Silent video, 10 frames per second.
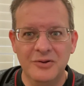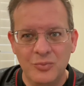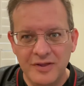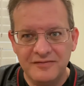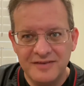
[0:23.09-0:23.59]

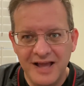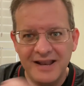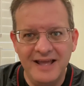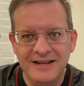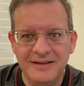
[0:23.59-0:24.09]
We have not
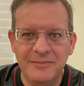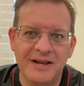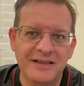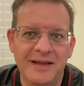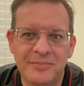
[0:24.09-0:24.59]
had anybody
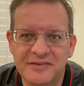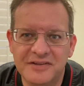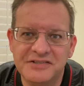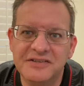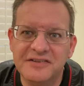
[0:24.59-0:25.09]
in that
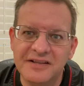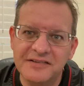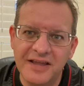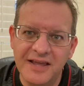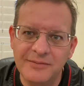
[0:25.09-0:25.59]
position
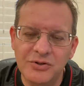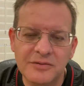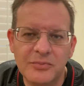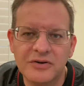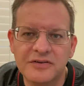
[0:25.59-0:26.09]
since, and
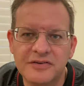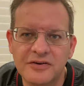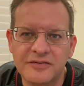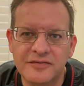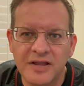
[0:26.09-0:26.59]
Muhlenberg
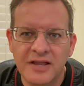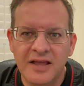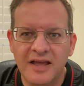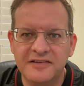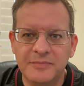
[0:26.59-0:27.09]
served
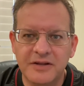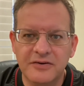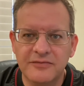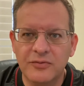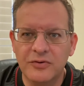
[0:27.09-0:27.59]
as
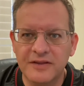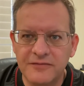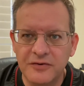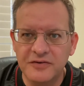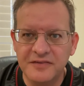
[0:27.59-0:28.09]
Speaker for the
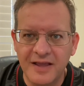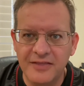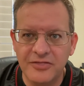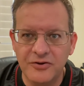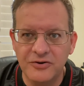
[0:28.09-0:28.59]
first
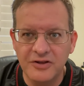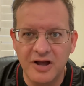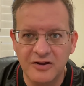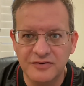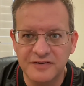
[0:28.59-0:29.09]
and third
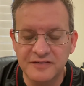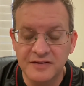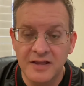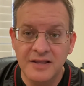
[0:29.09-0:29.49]
Congresses.